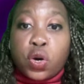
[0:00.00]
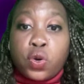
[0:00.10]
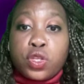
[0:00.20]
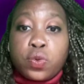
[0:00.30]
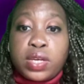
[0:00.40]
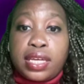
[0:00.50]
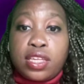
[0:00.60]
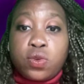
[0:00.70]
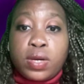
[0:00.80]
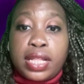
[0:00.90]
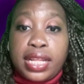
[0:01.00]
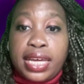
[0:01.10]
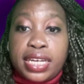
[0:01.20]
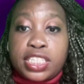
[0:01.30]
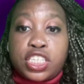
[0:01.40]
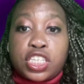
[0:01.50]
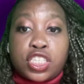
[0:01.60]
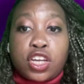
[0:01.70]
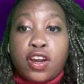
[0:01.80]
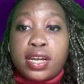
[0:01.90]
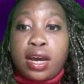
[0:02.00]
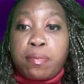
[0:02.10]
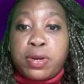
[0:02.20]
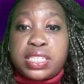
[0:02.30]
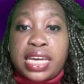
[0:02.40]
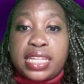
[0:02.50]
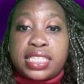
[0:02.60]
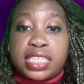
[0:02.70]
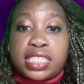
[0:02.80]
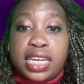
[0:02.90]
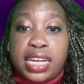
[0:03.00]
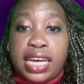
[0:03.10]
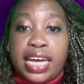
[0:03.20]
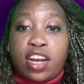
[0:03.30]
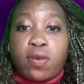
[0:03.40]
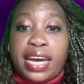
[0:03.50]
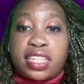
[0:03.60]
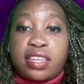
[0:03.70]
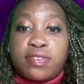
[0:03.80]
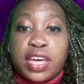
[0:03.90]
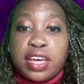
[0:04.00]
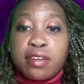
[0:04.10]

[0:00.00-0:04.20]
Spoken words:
So you click to turn numbers into stunning interactive